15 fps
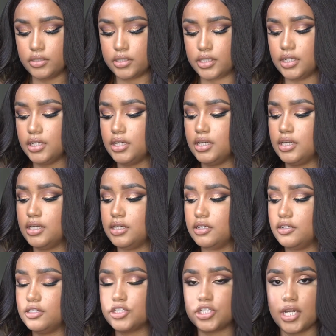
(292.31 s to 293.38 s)

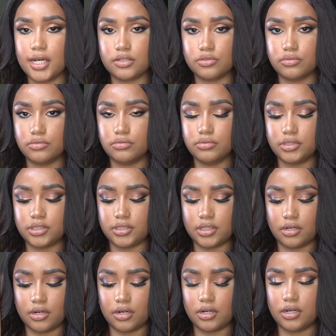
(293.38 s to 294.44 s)
The shadows
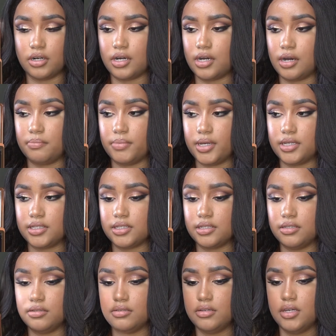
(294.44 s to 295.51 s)
are
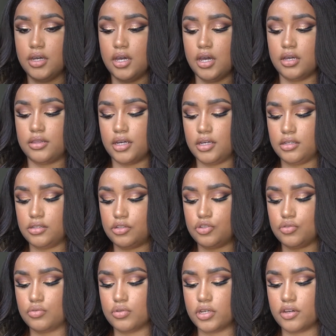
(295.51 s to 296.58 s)
amazing. They
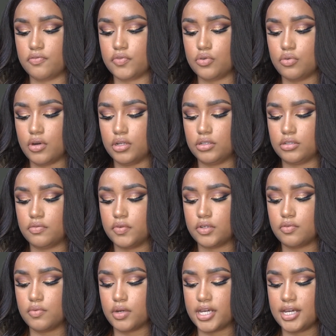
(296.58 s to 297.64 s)
do give you a little bit
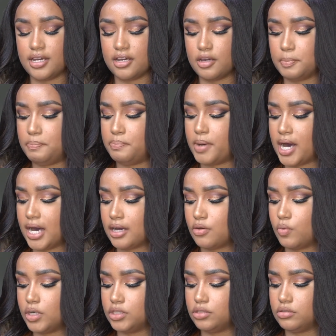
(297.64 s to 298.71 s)
of a kickback
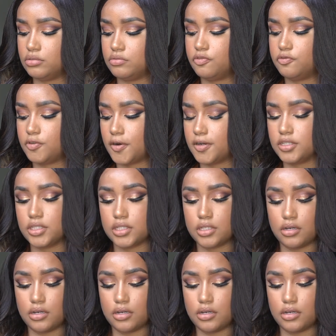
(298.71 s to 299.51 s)
when you first